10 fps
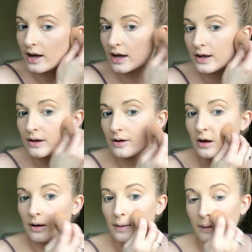I
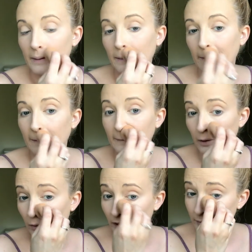
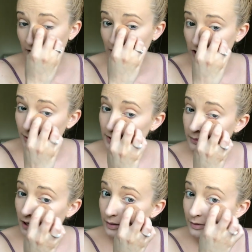don't like my face shape
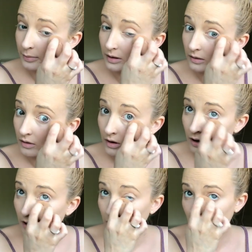sometimes, but
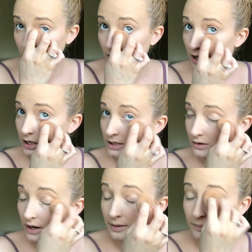it's
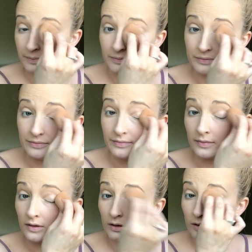okay.
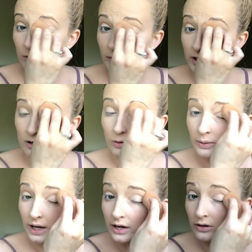We do what
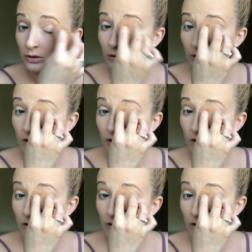we gotta do.